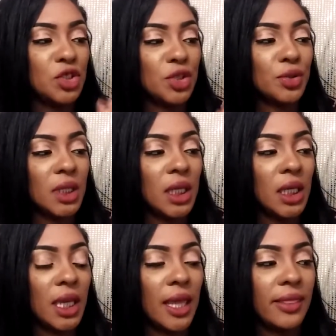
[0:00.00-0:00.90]

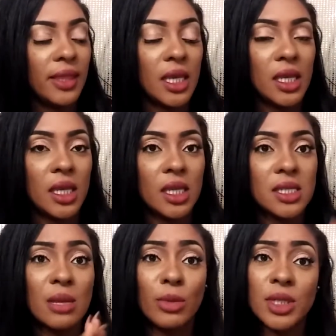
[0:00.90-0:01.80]
Generally in the
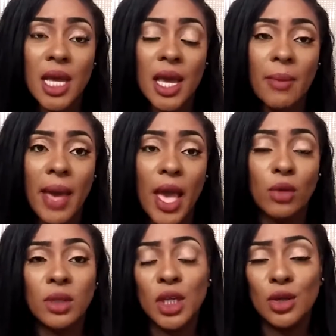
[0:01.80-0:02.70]
summertime I
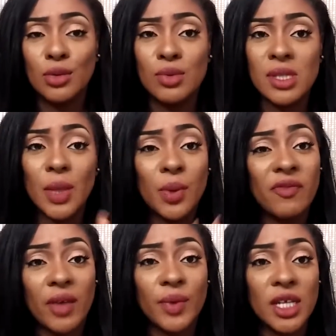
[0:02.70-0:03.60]
only use liquid
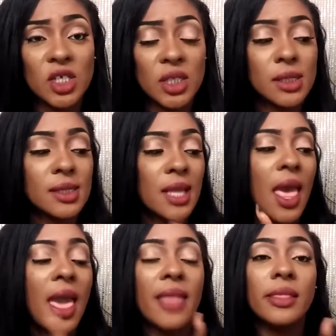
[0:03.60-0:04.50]
foundations,
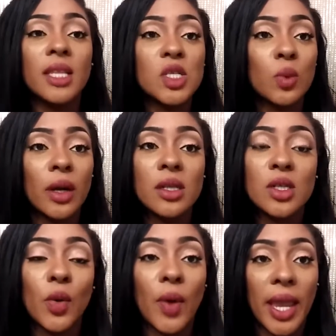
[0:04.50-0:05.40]
and this works
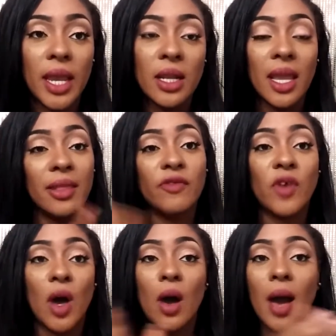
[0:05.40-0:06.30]
great. In the
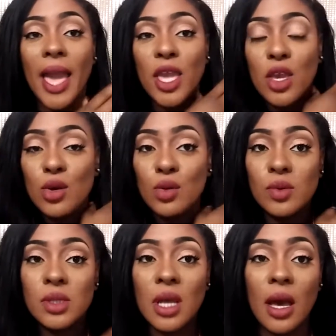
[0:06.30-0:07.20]
fall I
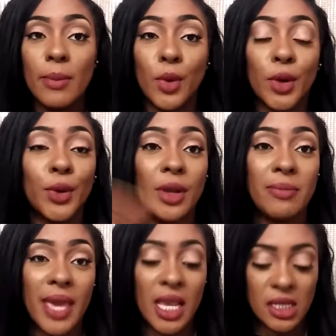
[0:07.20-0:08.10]
use more
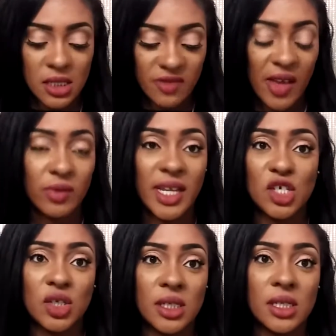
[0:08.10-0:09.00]
cream based
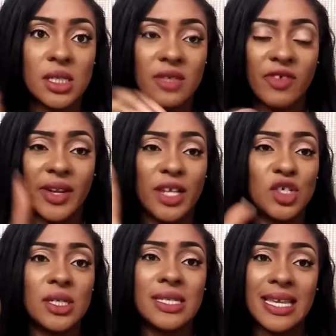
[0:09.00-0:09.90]
foundations,
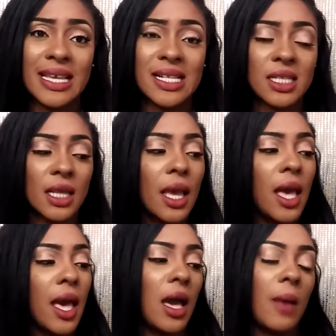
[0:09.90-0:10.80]
foundation sticks,
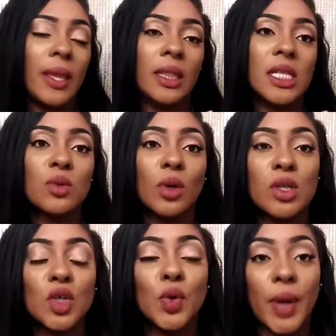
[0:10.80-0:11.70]
and this
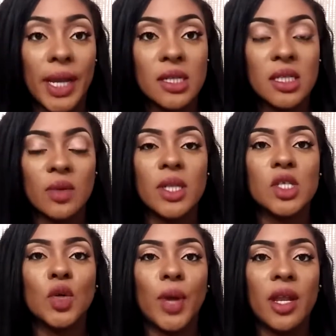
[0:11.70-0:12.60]
works great. So
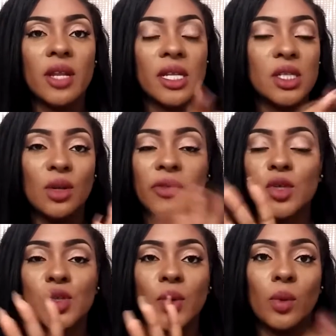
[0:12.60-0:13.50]
it's great, it's
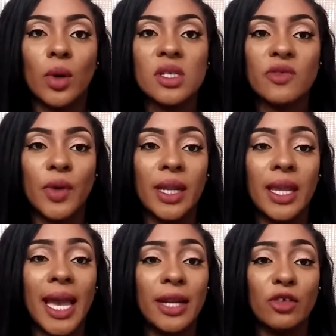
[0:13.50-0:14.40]
universal, it works for any
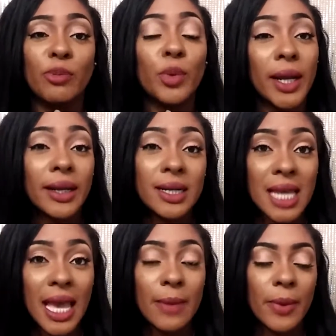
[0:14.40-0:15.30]
kind of product
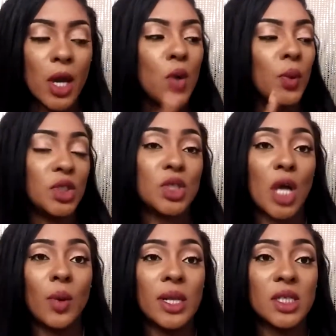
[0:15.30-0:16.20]
type, which is
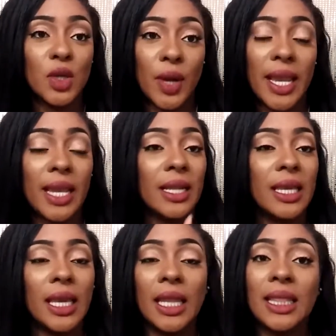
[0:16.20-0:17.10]
always great. And
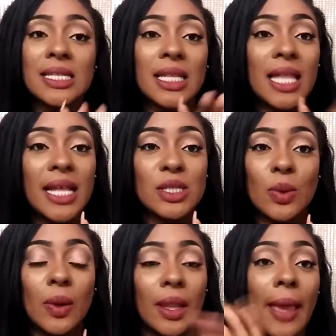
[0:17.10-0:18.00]
again, this glides
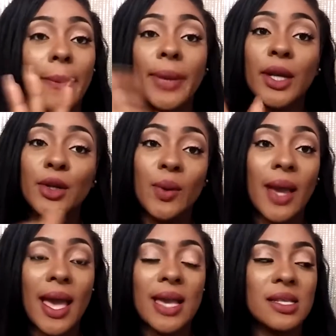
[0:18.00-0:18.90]
on like butter, you
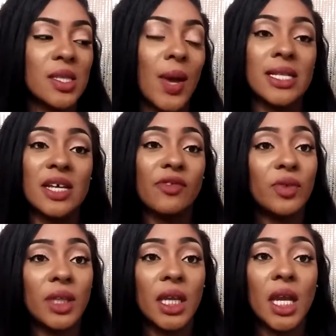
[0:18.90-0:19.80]
guys, so I
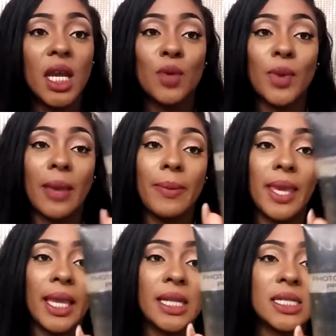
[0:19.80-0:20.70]
definitely
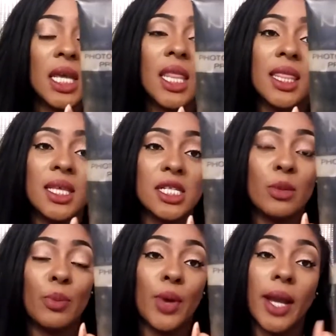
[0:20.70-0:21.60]
recommend
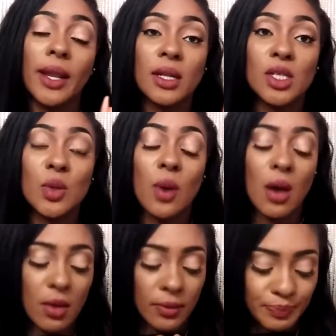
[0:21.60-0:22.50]
this product to you
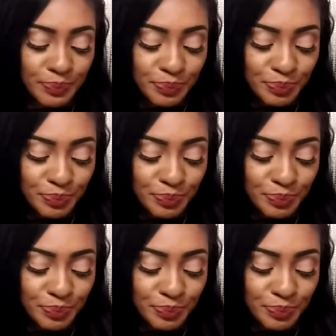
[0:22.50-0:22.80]
all.